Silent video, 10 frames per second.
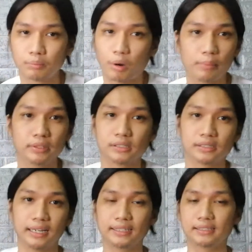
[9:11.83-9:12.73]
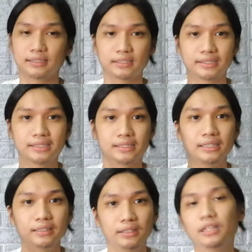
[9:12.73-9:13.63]
Promise, guys, it's such a
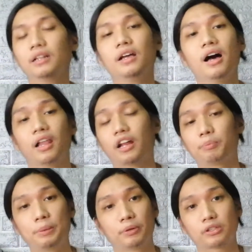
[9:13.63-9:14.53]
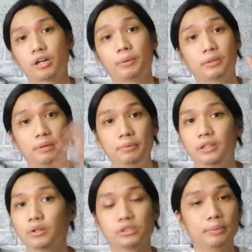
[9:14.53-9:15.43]
steal deal. A lot of people are talking about the BB
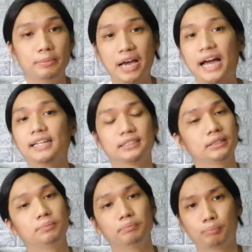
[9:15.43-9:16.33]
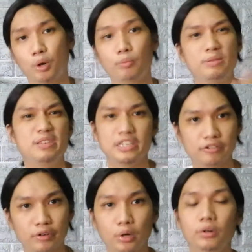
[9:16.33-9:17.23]
Lows, the BB Highs, and the Pro BB
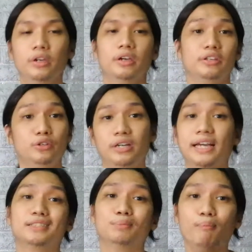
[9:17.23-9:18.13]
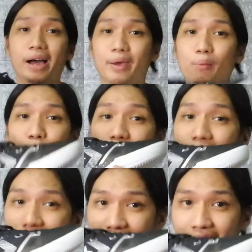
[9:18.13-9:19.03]
Evo. You guys might want
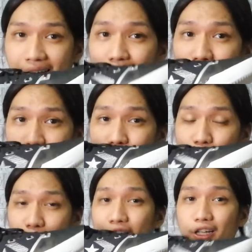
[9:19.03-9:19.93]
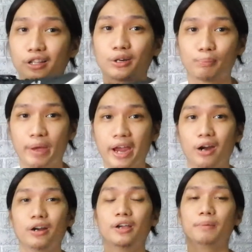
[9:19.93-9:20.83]
to check out this particular
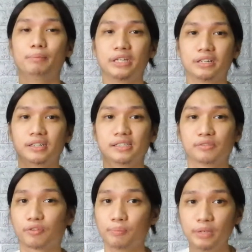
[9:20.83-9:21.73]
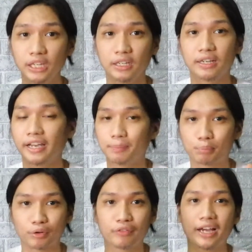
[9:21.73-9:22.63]
pair because for me, it
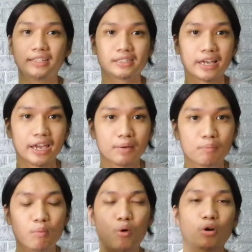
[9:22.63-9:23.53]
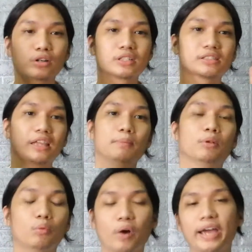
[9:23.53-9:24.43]
provides a more
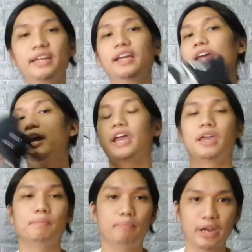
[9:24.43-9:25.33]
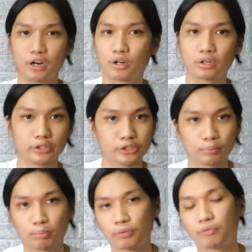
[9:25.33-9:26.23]
stable ride, a better
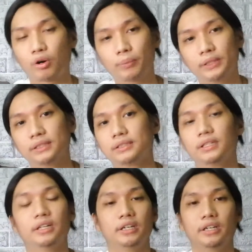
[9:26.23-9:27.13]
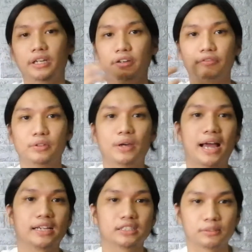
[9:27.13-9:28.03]
cushion performance, if you
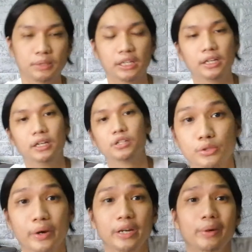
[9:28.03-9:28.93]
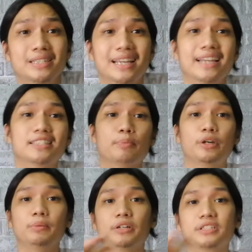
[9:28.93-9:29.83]
ask me. So anyways, guys, that
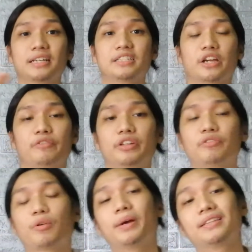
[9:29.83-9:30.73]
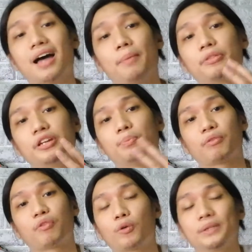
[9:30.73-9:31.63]
pretty much takes care of it for my top 3
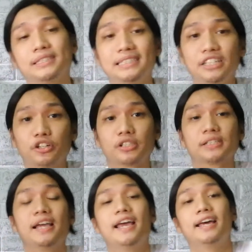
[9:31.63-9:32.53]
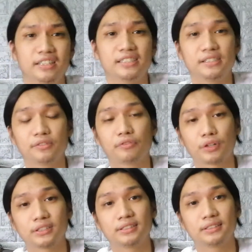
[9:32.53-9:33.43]
performing sneakers this
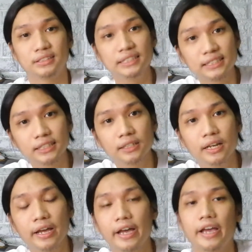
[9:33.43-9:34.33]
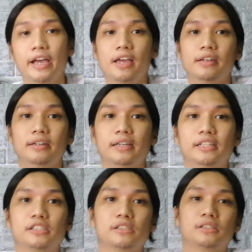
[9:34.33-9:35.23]
first season. And
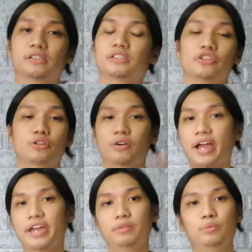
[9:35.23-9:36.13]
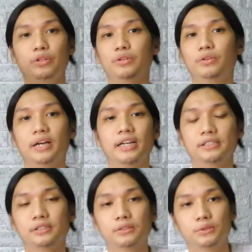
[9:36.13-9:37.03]
it's such a ride with you
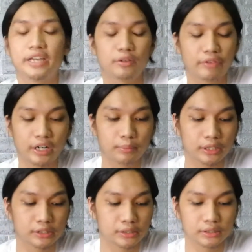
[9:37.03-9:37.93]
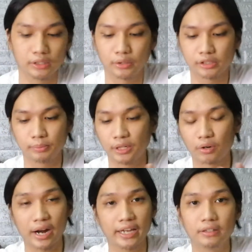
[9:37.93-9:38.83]
guys. Thank you very much. It's been
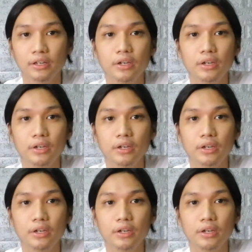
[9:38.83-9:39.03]
a ride.